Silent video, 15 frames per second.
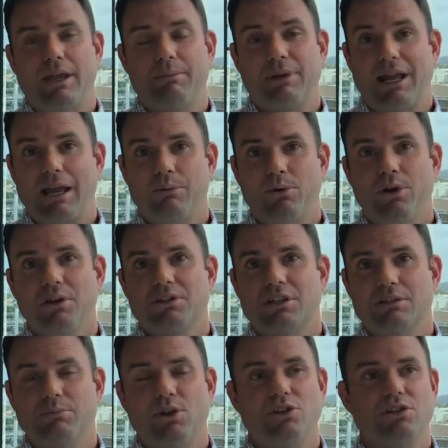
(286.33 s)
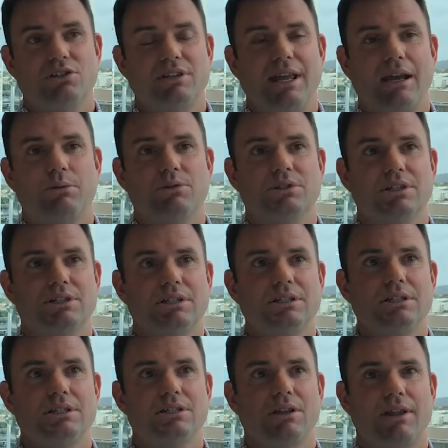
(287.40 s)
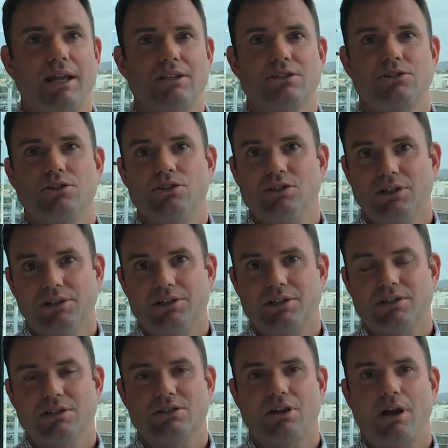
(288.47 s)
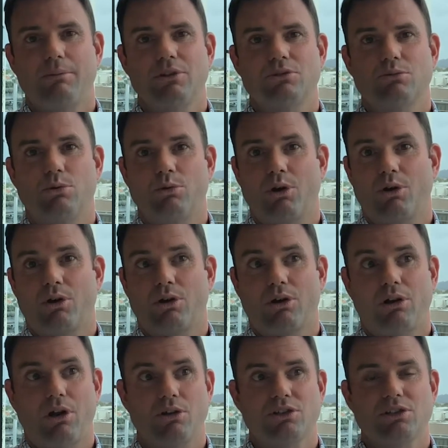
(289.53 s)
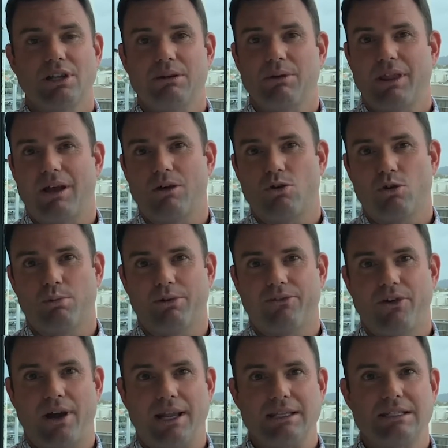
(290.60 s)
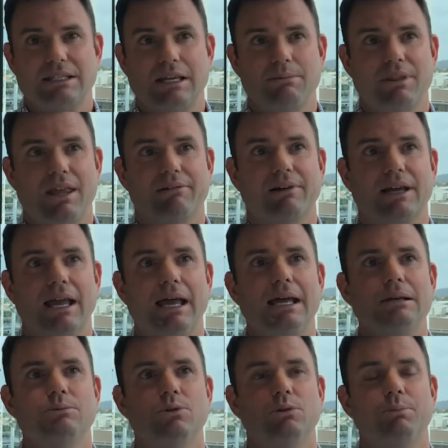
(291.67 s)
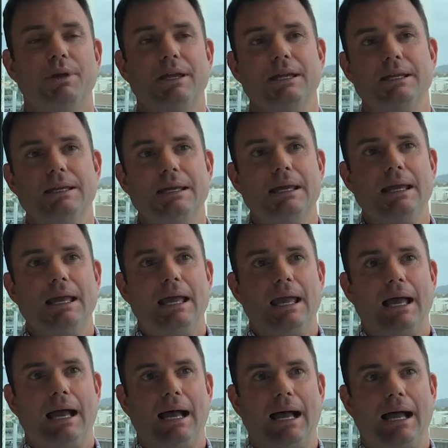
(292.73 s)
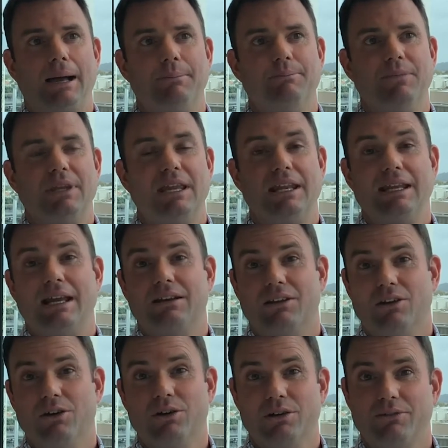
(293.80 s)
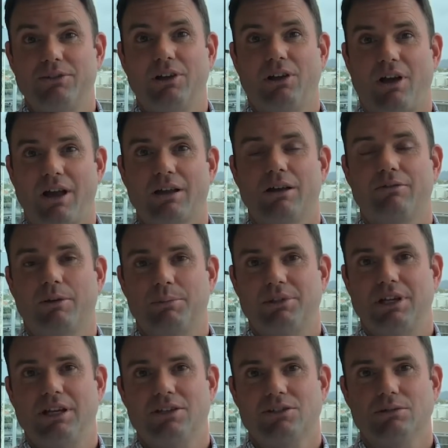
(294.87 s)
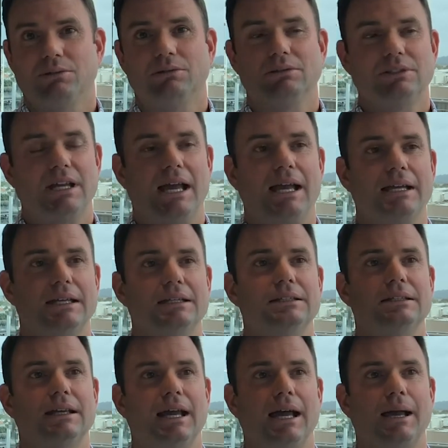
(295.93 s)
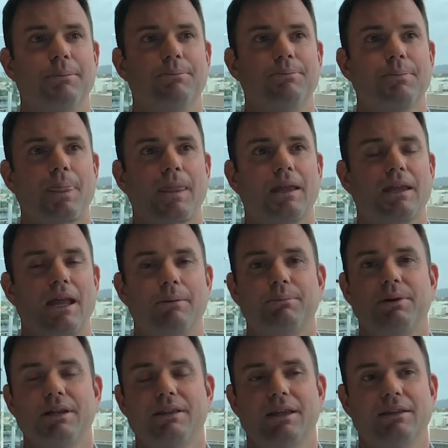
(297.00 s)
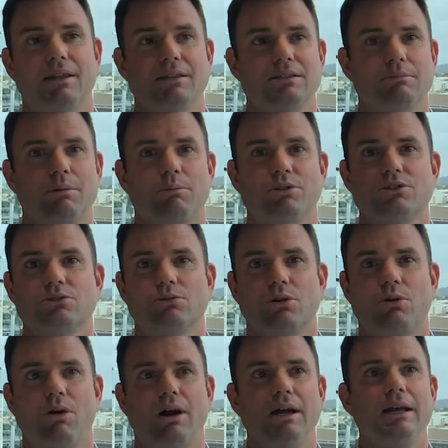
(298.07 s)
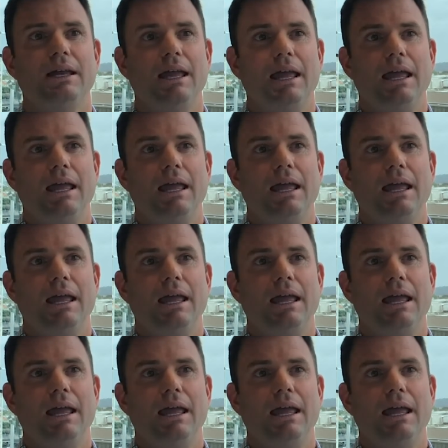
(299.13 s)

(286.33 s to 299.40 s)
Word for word: M&A work, so mergers and acquisitions. So that's due diligence assignments. We'll work closely with our corporate finance team in that regard. We'll be um, getting under the hood, if you like, of a potential target um, company that, that someone wants to acquire